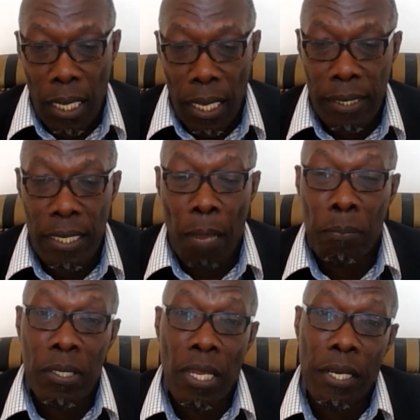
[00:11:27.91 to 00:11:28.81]

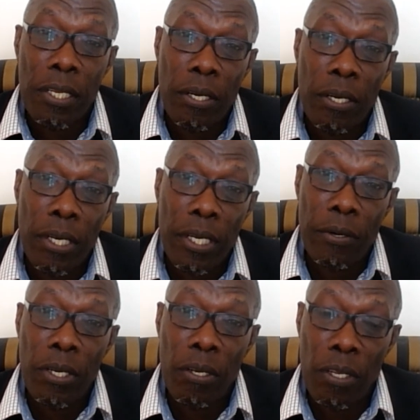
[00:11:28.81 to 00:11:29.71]
Examples are there
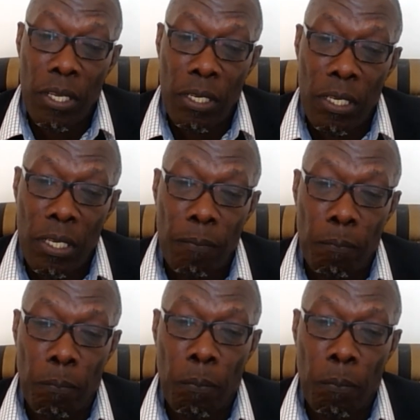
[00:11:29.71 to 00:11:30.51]
here in the